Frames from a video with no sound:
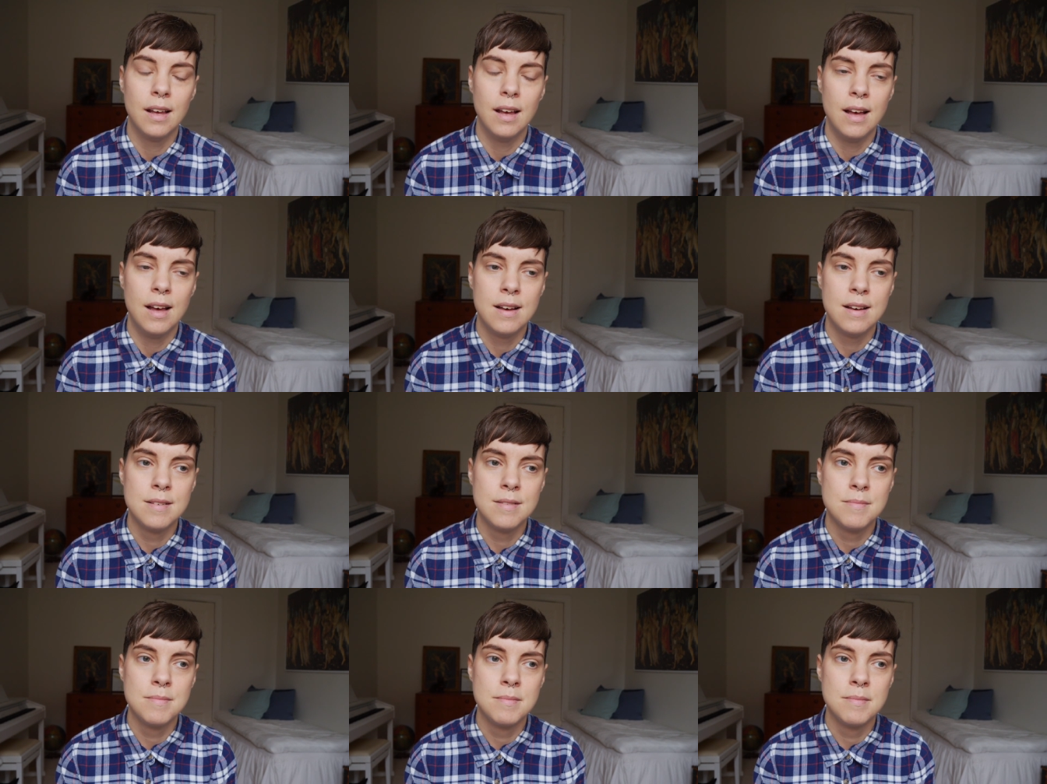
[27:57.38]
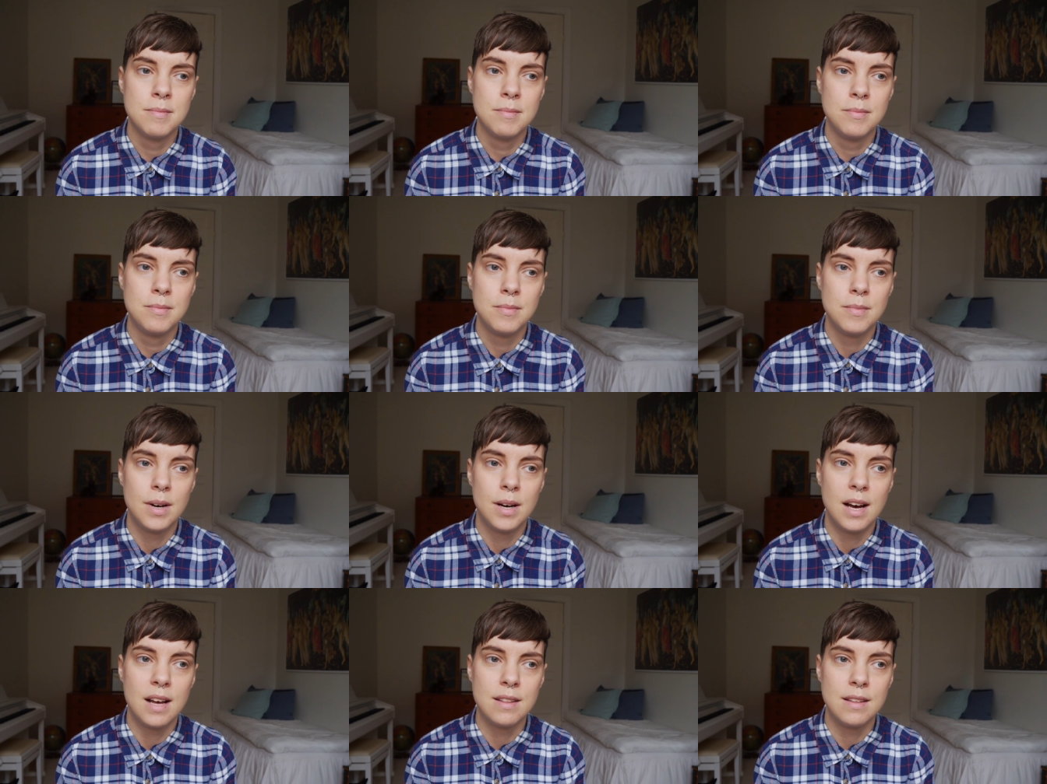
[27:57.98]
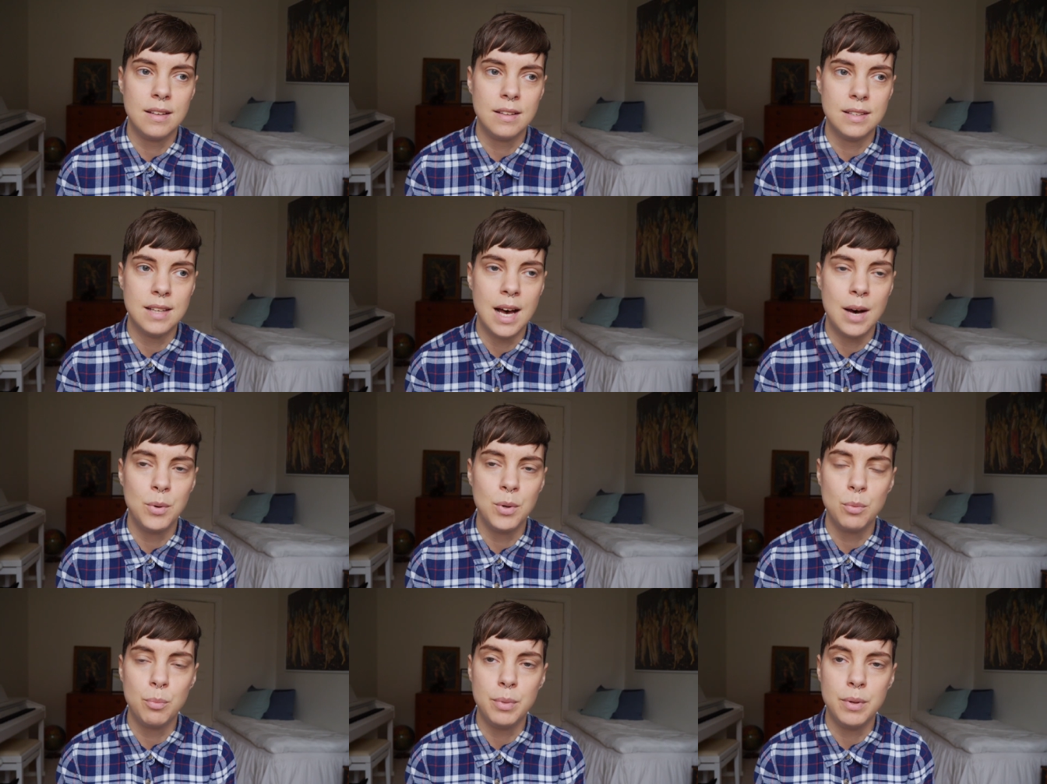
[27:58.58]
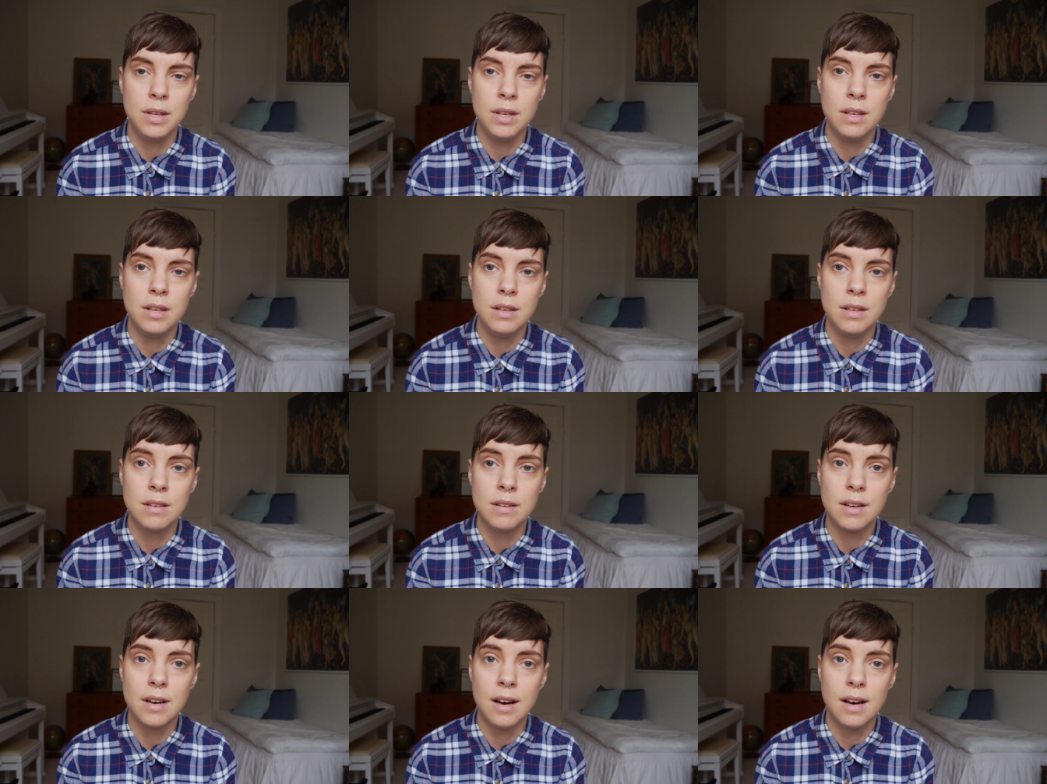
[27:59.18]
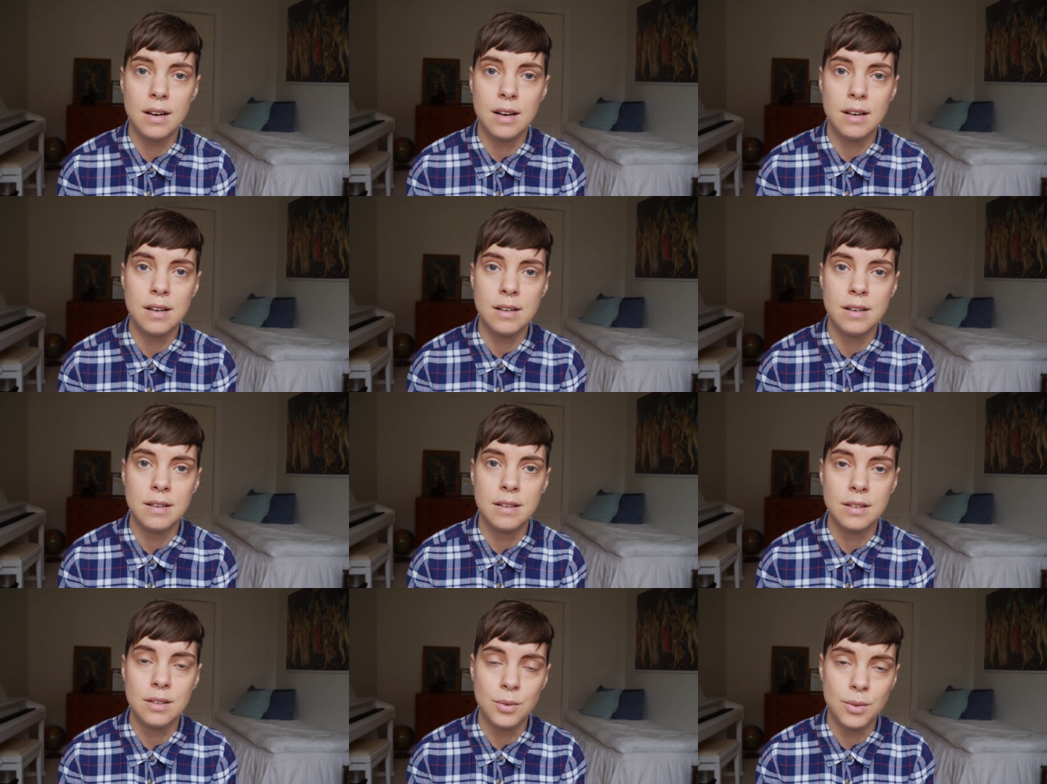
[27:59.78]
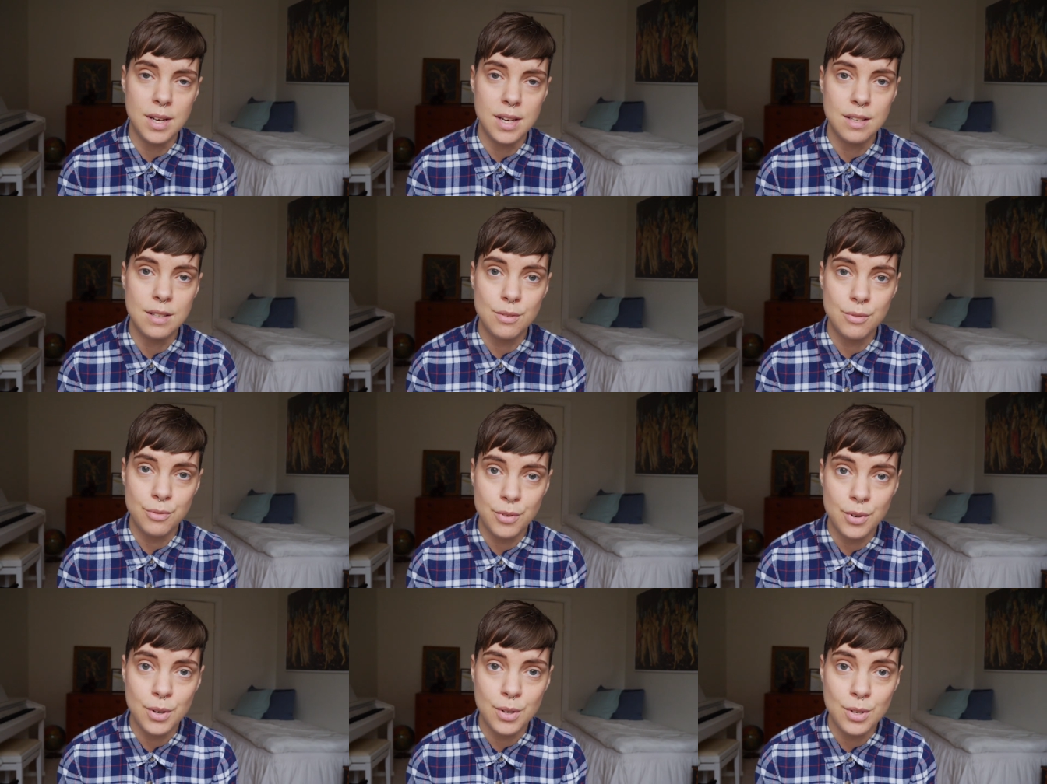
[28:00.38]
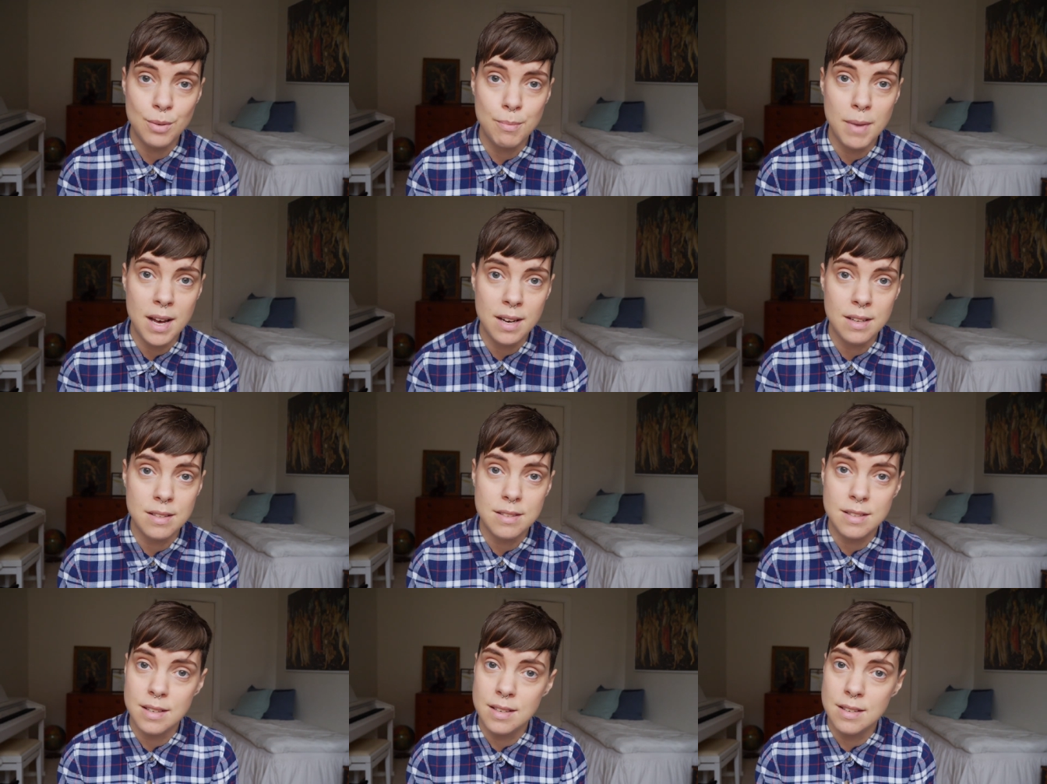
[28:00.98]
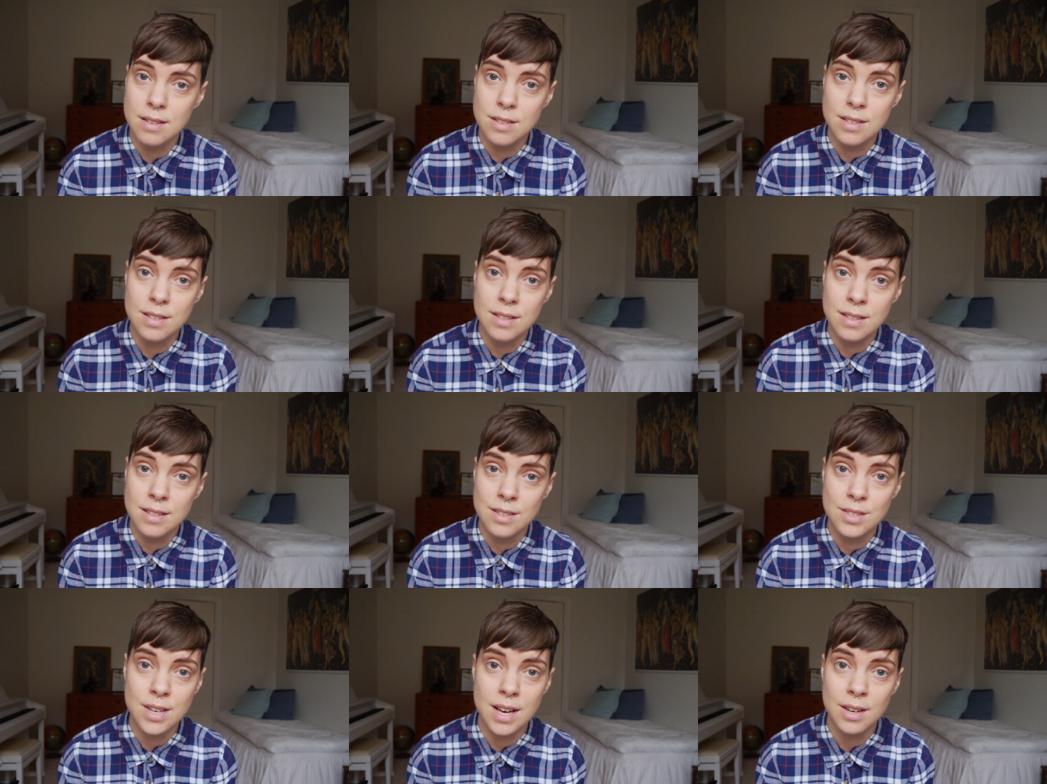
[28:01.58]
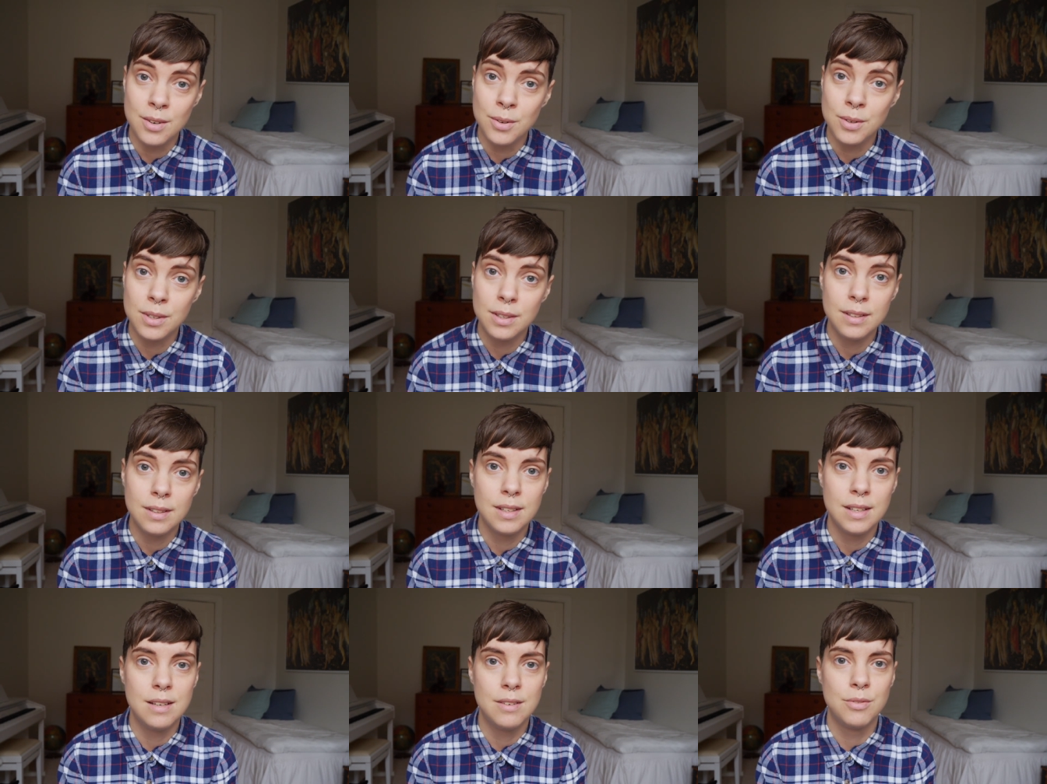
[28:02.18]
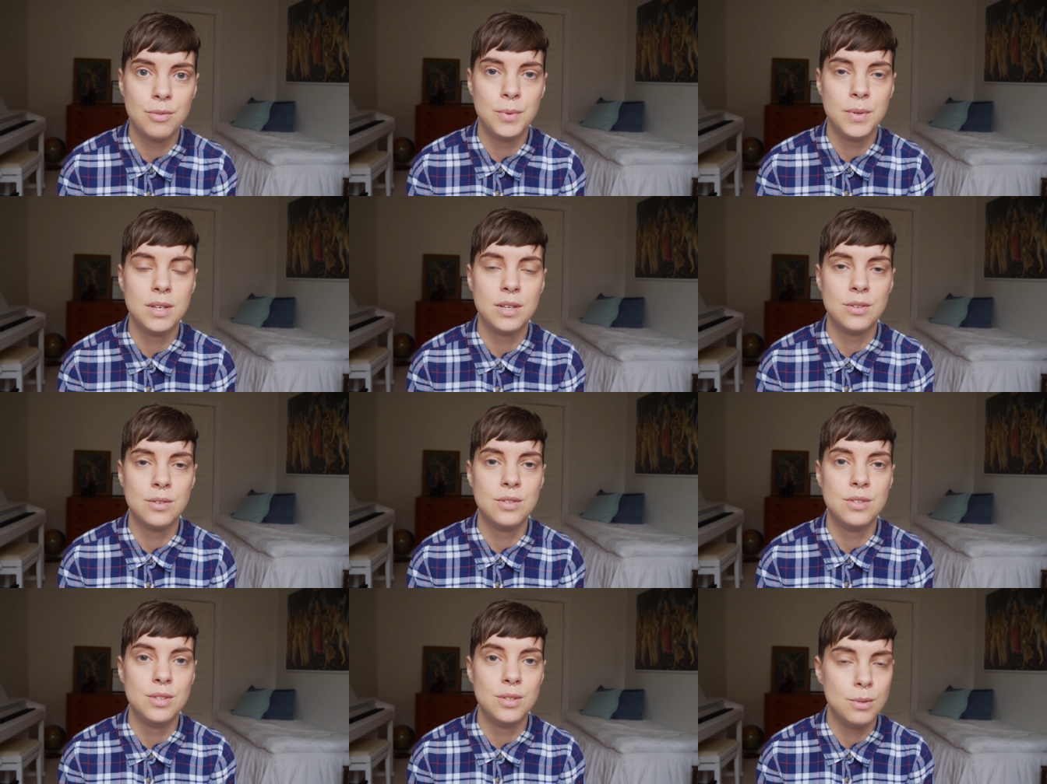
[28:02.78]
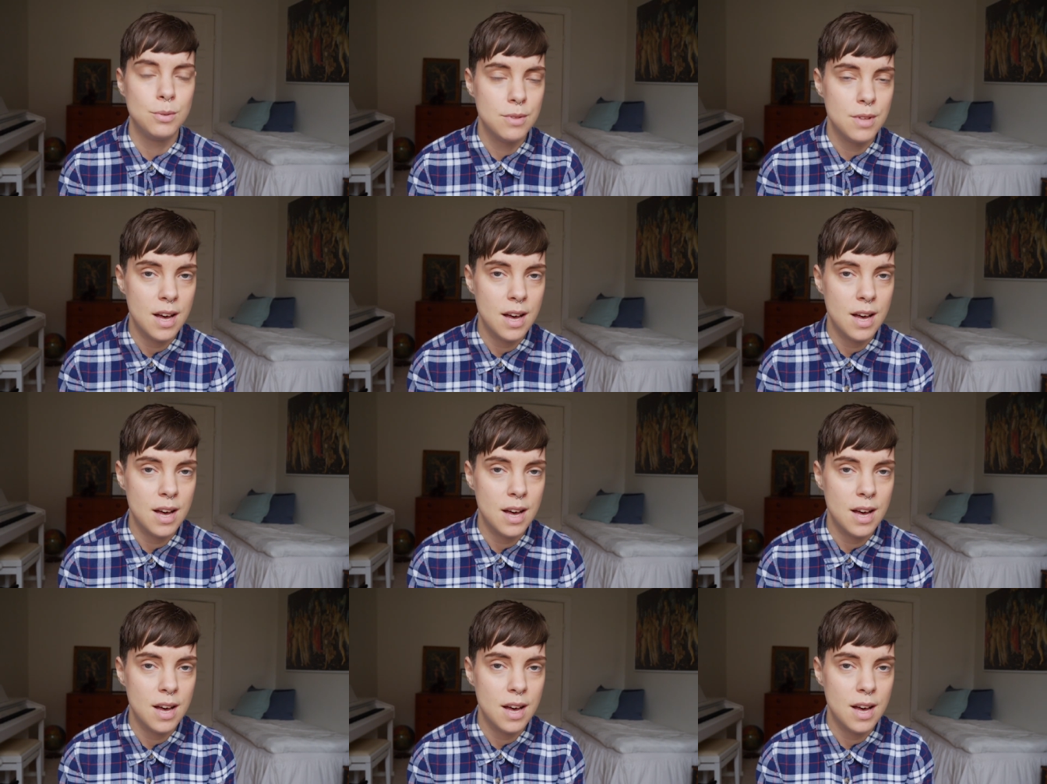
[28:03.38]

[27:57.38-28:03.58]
Um, I think that would be uh, great for humanity in, in general if we could do